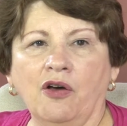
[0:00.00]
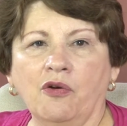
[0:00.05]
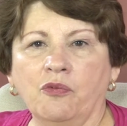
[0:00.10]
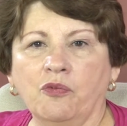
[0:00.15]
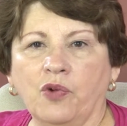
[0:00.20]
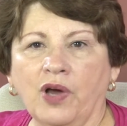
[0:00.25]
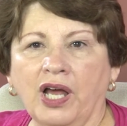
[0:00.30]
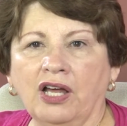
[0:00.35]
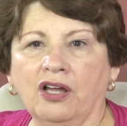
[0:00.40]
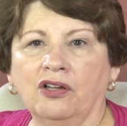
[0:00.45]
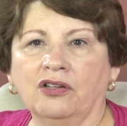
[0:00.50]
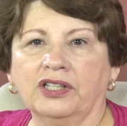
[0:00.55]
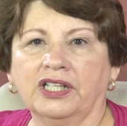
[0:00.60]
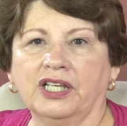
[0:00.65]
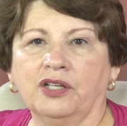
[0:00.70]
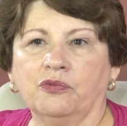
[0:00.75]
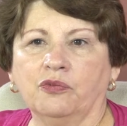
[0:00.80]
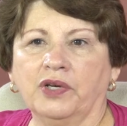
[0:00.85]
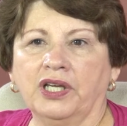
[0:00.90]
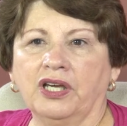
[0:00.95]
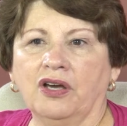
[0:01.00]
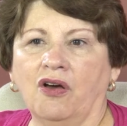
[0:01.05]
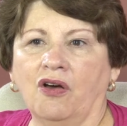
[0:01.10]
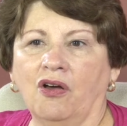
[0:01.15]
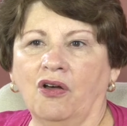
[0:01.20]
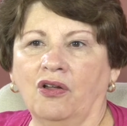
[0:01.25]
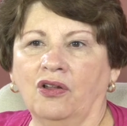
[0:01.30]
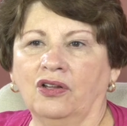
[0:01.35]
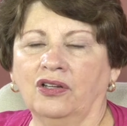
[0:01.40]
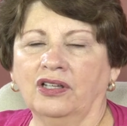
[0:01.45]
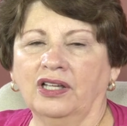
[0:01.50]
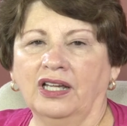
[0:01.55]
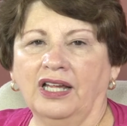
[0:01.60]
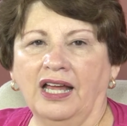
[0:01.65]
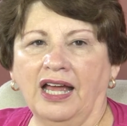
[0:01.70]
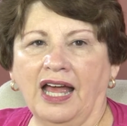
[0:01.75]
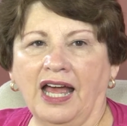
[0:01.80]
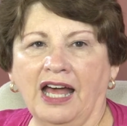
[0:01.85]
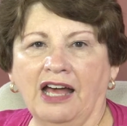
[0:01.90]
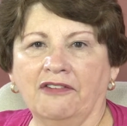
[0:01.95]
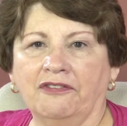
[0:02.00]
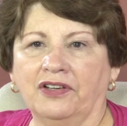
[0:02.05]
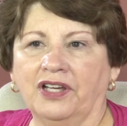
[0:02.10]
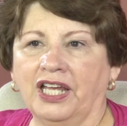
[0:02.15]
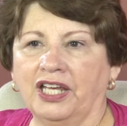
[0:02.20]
well can we all have